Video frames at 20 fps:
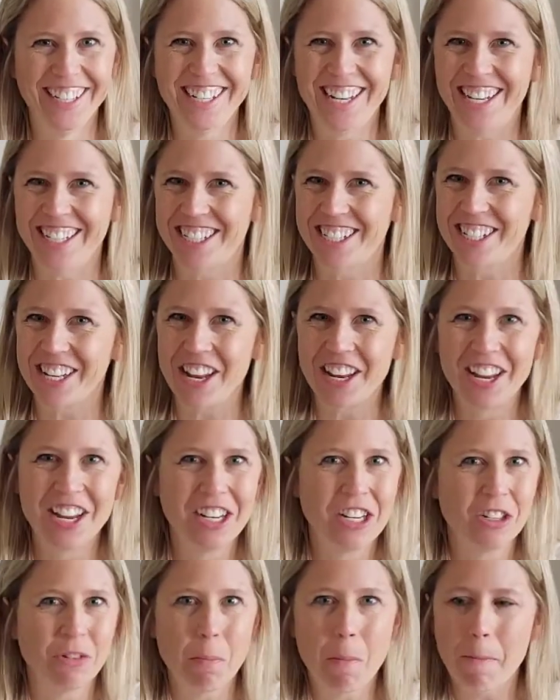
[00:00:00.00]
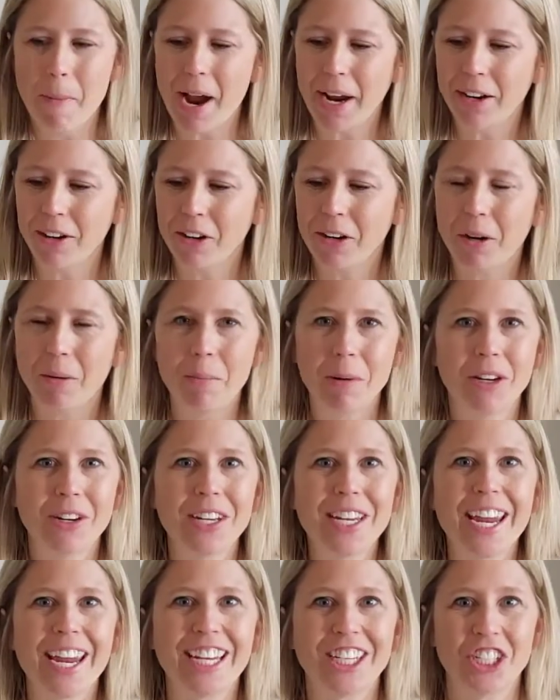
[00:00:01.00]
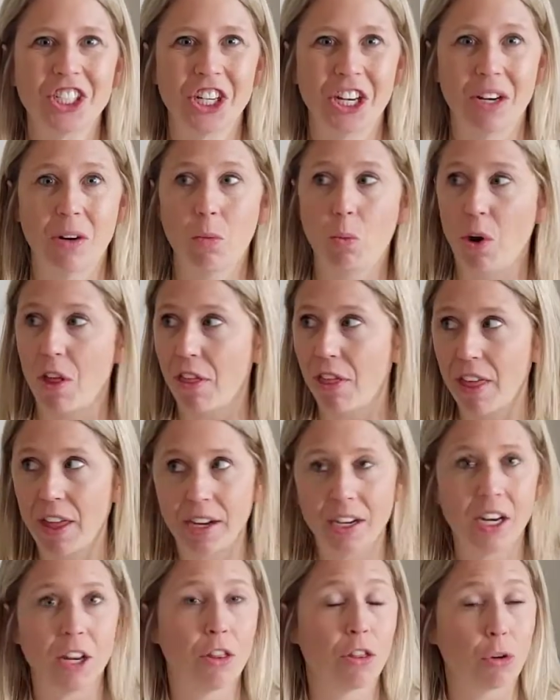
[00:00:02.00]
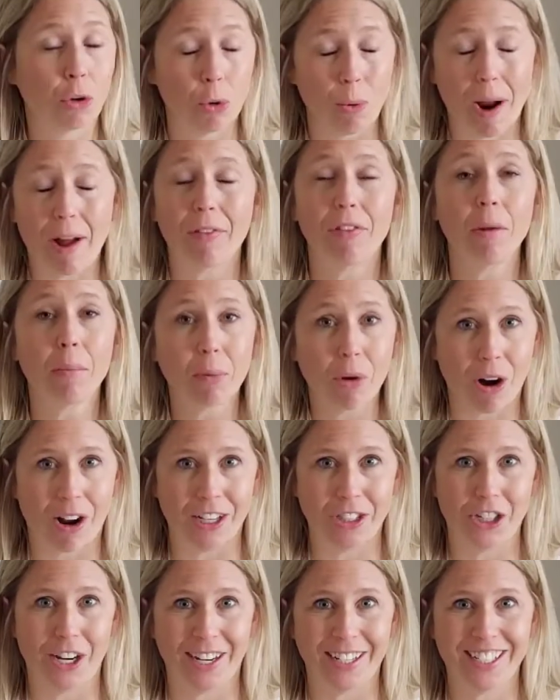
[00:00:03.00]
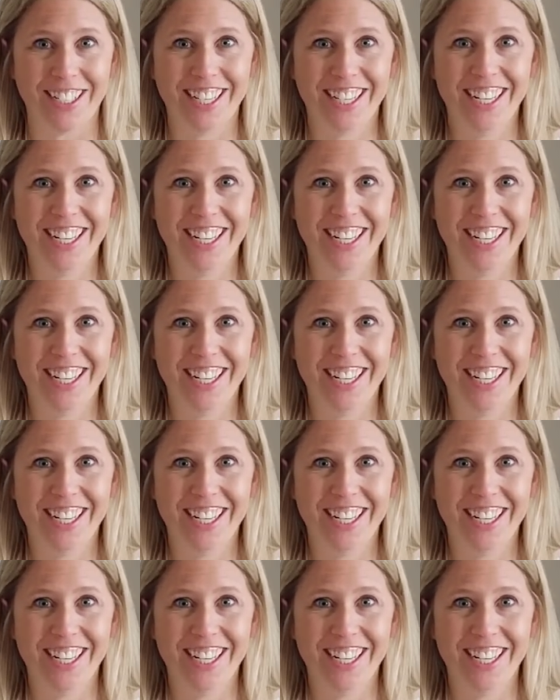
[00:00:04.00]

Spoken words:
It's minor communication within and throughout the project